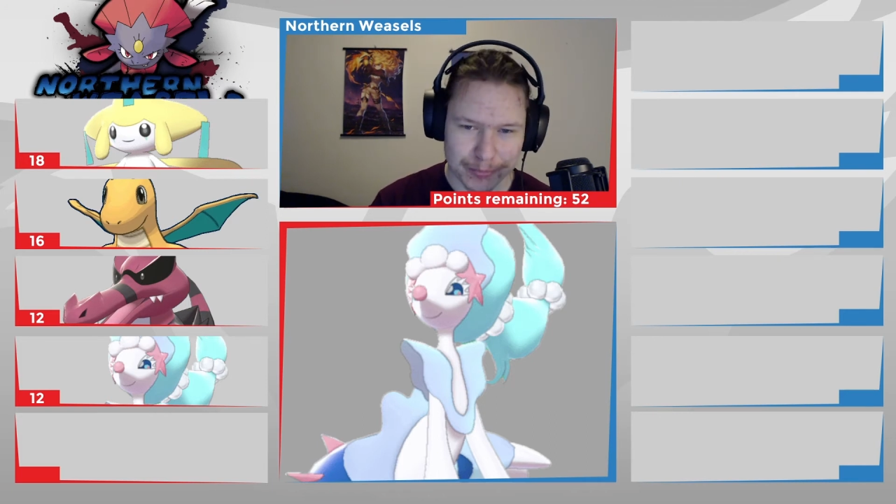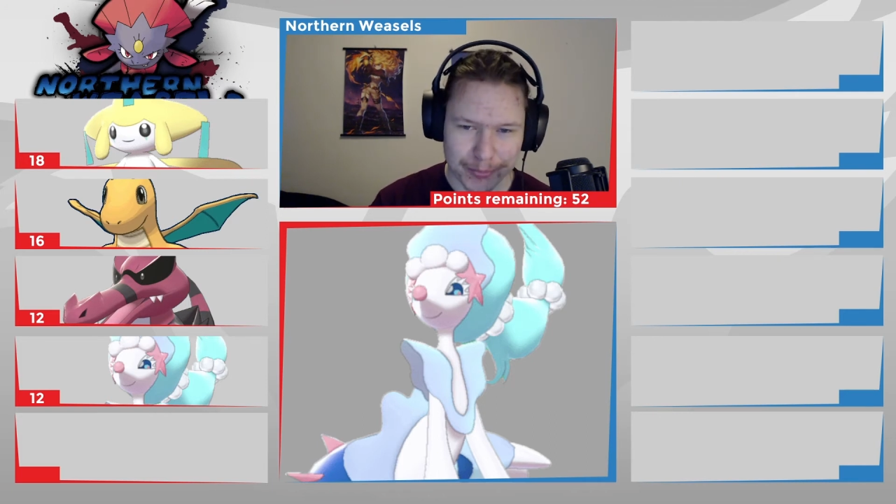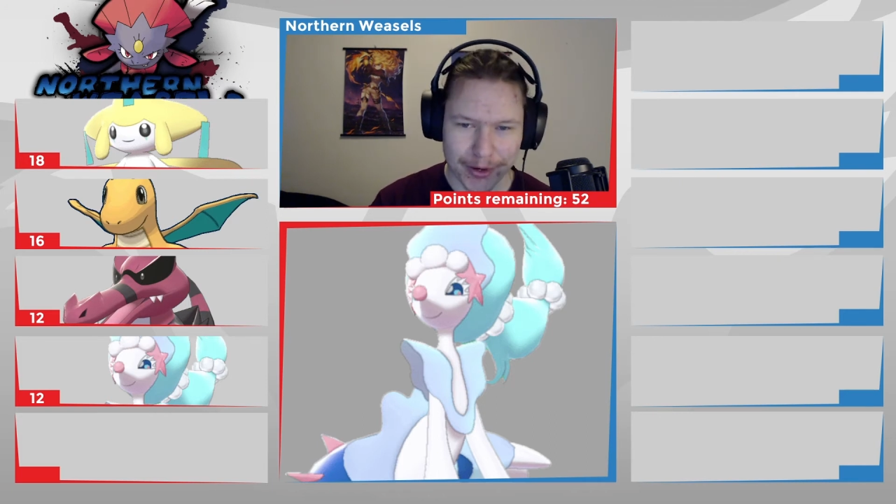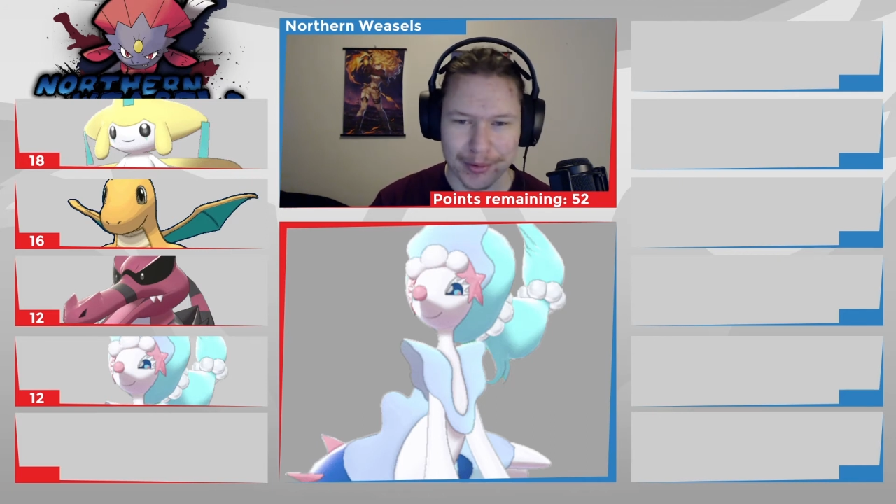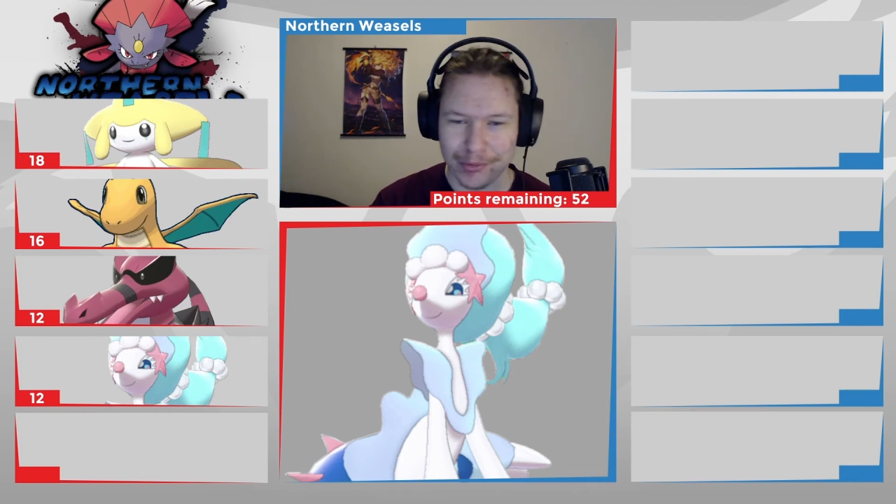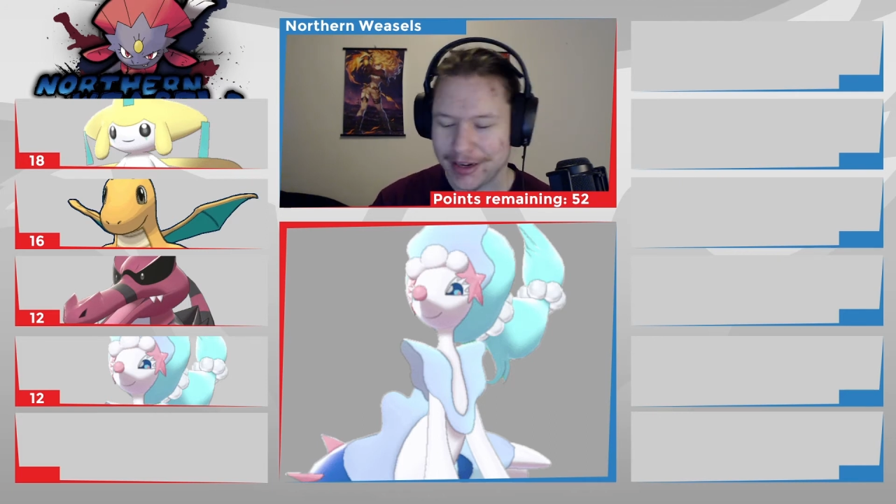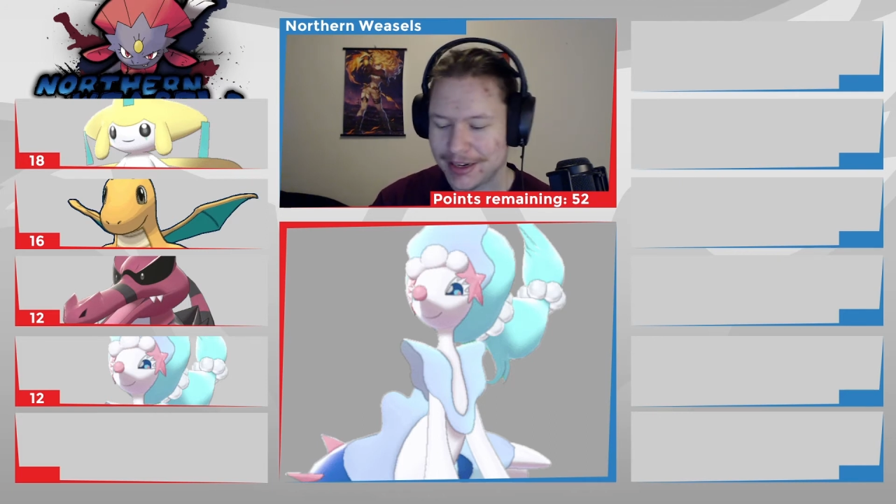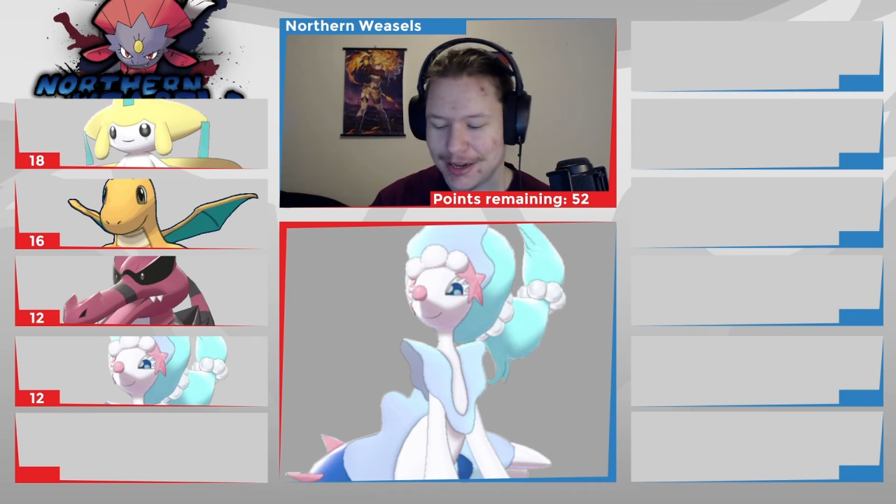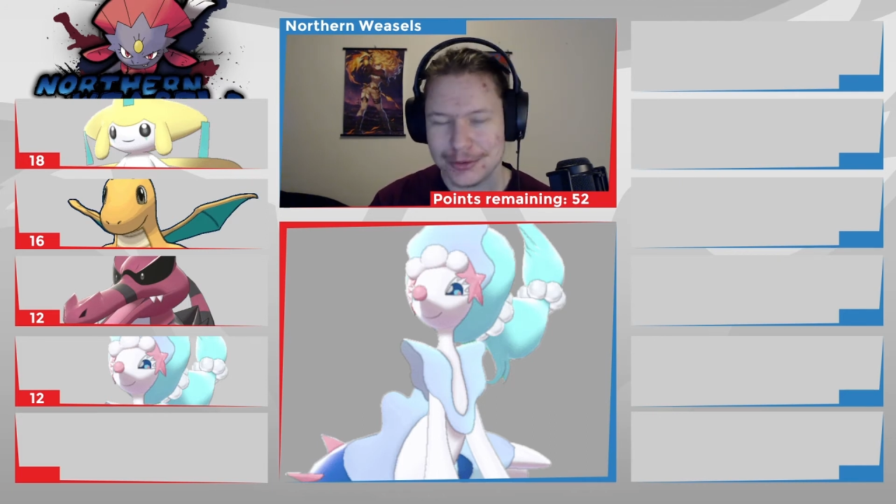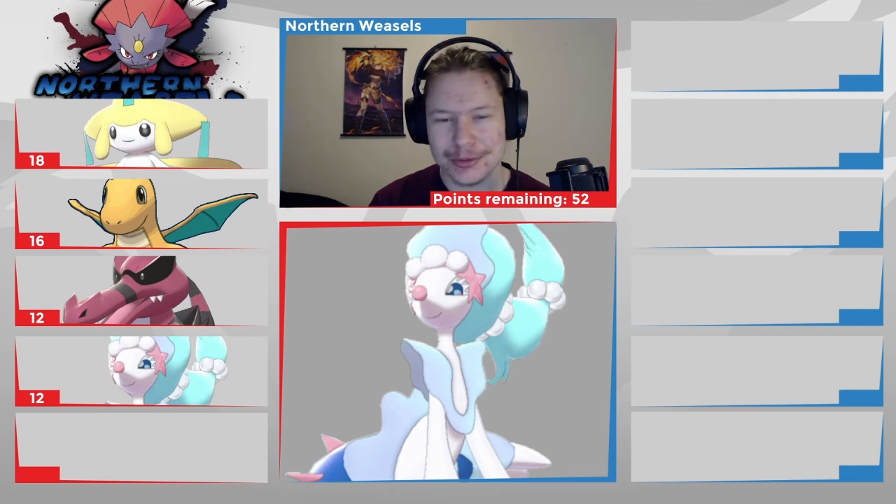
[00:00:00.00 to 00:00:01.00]
Primarina,
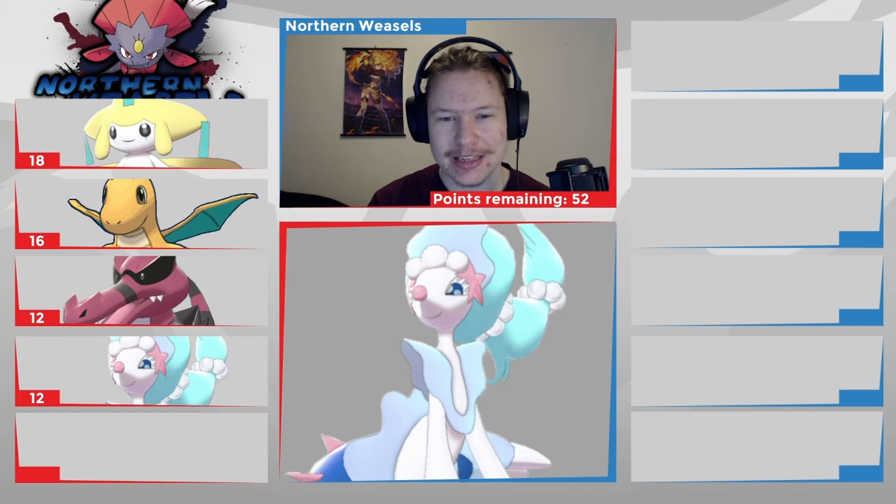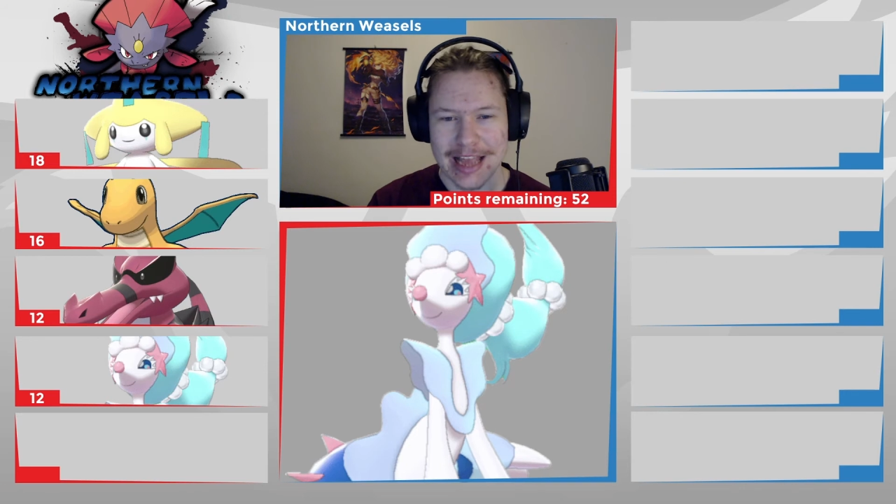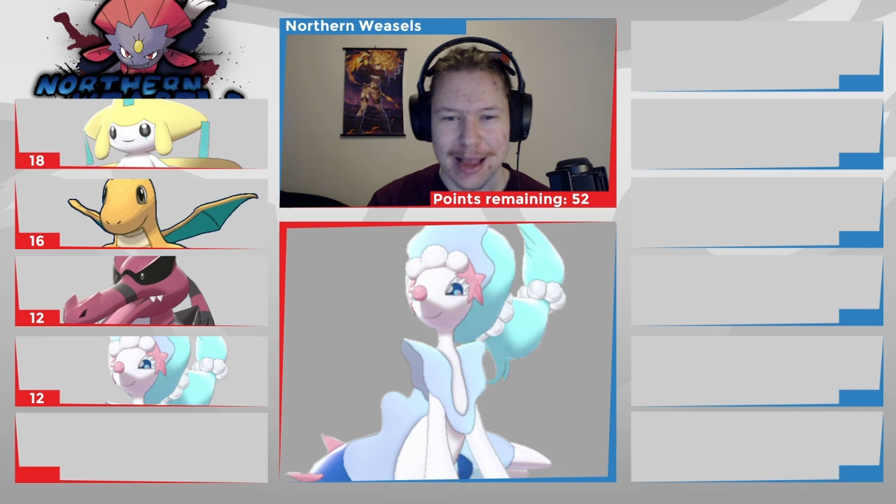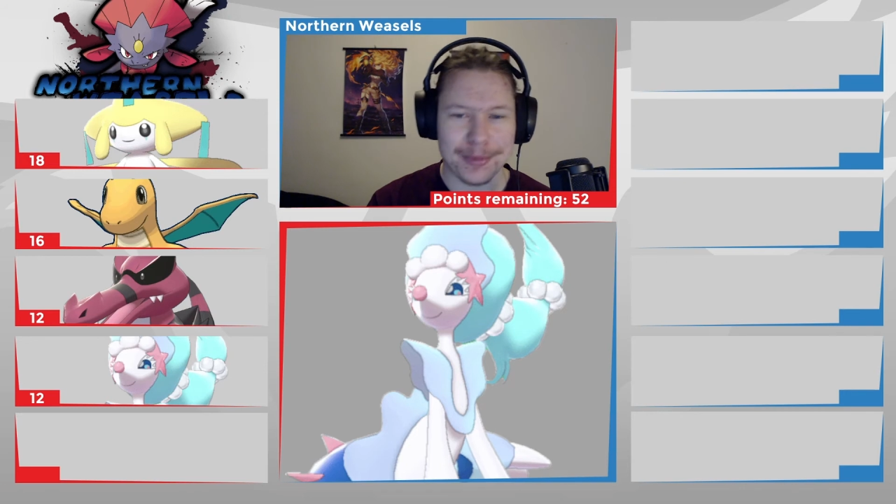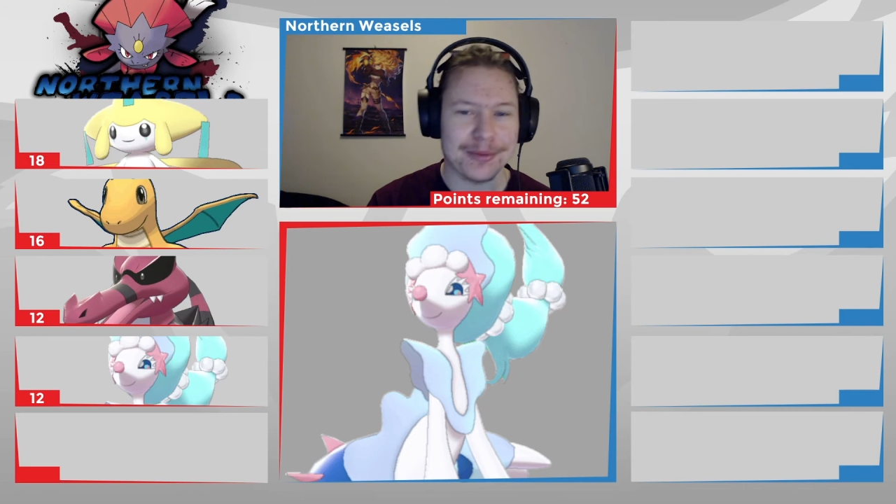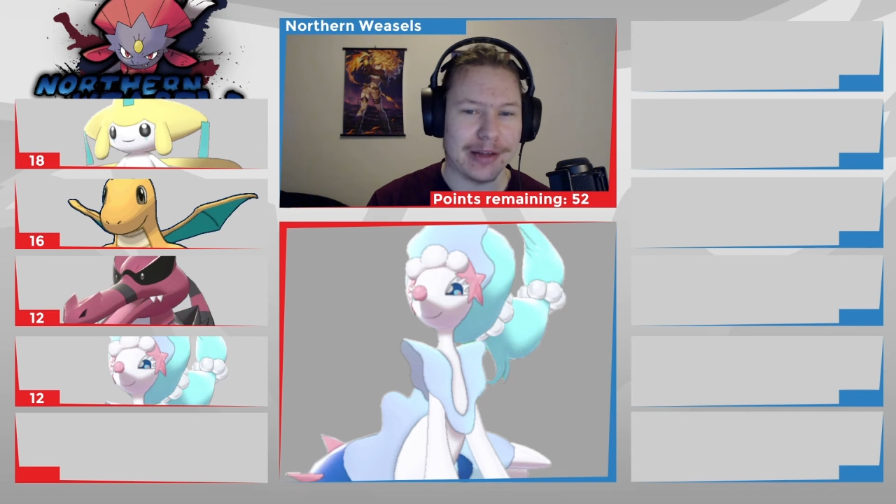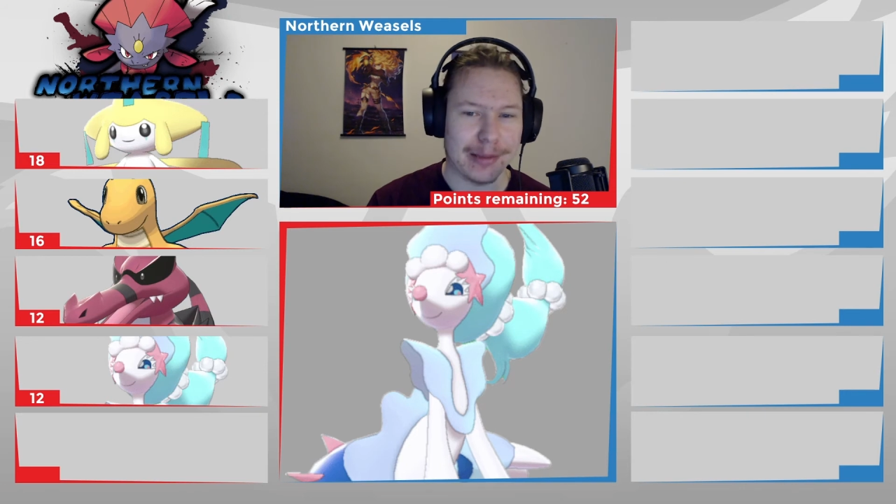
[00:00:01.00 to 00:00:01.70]
how do I amplify